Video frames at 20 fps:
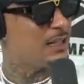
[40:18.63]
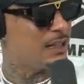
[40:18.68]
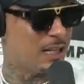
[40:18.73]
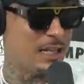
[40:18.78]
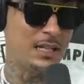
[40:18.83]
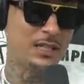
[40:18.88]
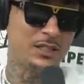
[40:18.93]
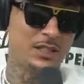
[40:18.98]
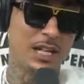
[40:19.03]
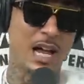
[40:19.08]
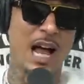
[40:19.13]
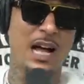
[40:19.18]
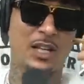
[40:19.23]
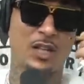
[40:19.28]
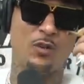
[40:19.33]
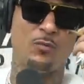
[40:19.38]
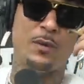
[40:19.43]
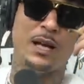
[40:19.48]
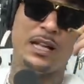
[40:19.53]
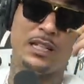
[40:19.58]
will it, shock
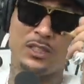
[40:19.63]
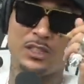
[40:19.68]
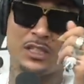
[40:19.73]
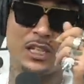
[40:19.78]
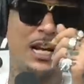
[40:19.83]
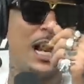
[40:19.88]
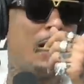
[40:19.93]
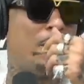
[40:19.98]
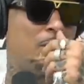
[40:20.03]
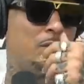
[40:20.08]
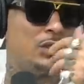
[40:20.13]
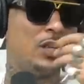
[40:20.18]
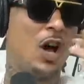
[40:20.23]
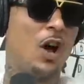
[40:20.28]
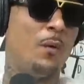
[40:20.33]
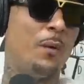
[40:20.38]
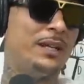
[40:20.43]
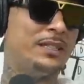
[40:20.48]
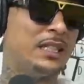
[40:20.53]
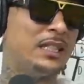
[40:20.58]
you, man. Yeah. Shit, I was
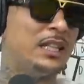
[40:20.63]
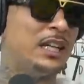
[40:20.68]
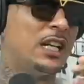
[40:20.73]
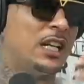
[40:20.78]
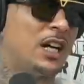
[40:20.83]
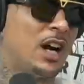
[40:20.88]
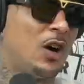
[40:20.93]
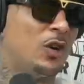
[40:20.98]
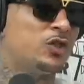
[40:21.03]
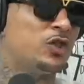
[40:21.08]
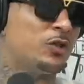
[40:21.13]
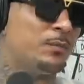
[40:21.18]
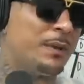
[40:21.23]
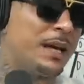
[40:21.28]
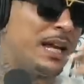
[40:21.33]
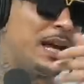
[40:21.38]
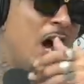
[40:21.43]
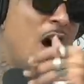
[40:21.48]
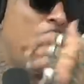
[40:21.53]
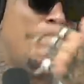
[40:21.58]
always into the culture,
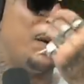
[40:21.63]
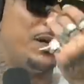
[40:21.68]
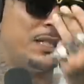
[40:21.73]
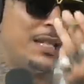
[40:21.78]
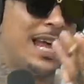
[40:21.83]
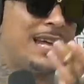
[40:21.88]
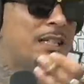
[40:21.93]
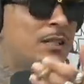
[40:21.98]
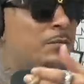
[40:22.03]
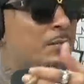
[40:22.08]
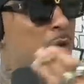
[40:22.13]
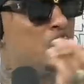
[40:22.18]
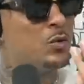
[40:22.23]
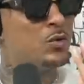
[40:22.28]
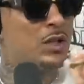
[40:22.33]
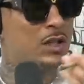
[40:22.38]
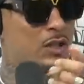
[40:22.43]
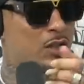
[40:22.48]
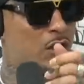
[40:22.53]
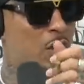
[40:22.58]
man. I always liked the
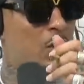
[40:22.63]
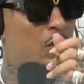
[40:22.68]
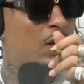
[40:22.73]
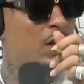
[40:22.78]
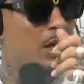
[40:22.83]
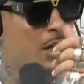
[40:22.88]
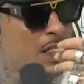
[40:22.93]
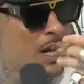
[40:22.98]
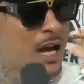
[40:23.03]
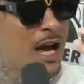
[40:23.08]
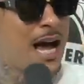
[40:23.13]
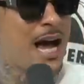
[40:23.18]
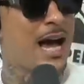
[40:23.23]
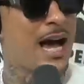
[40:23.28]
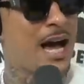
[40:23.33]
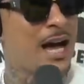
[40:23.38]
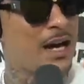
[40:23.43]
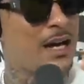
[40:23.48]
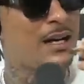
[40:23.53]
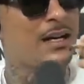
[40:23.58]
music, so I,
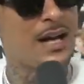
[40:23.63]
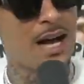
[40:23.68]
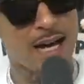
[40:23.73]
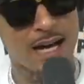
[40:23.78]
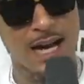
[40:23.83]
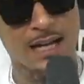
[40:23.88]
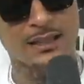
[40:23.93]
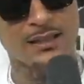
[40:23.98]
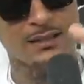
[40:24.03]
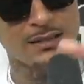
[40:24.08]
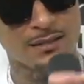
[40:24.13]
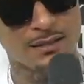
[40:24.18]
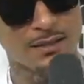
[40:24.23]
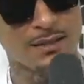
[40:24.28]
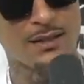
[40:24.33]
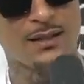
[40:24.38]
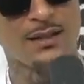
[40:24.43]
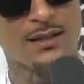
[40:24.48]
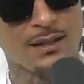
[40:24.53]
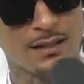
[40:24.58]
I, I got to,
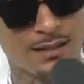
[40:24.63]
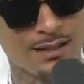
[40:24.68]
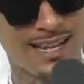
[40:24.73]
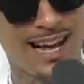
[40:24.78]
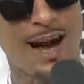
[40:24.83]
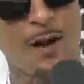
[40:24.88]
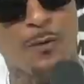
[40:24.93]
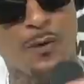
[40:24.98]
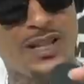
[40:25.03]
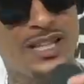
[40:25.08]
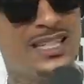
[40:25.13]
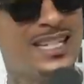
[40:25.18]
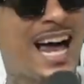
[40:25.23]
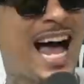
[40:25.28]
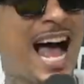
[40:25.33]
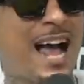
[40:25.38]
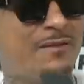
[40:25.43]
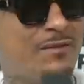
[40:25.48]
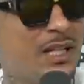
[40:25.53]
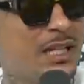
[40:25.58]
I really
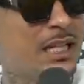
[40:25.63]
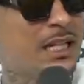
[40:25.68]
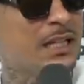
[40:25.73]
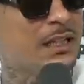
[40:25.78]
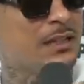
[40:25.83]
dived in,